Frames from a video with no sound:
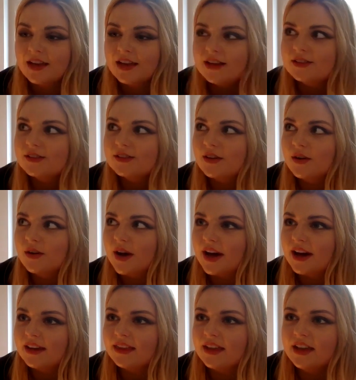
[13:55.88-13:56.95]
So
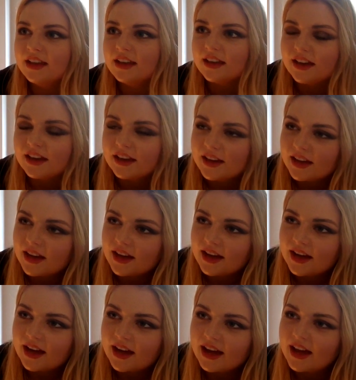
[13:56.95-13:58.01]
I think
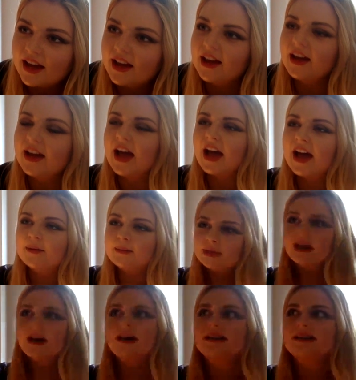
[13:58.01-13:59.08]
I'm
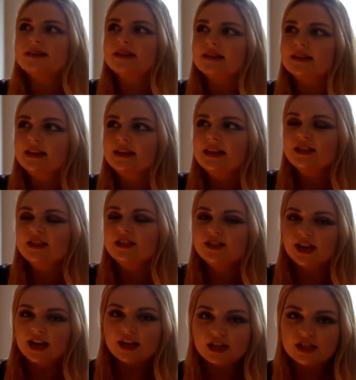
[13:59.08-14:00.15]
constantly
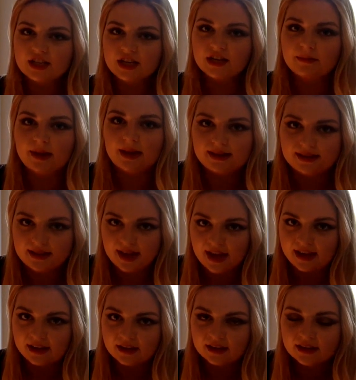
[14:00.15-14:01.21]
changing my
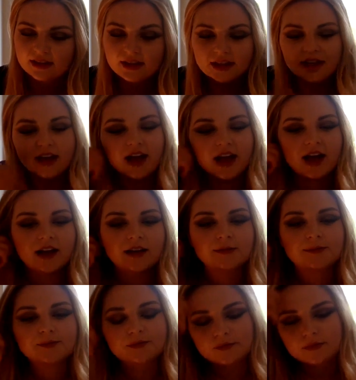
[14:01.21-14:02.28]
style,
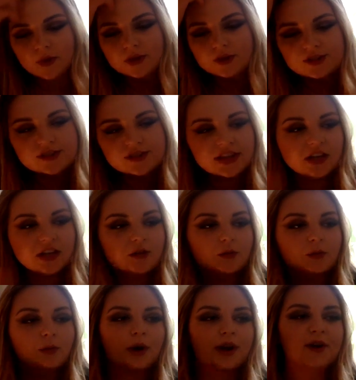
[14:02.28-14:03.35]
um, or just like
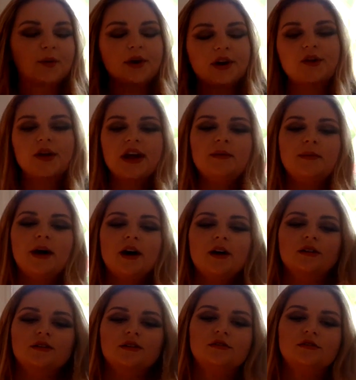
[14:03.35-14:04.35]
what I want to write about,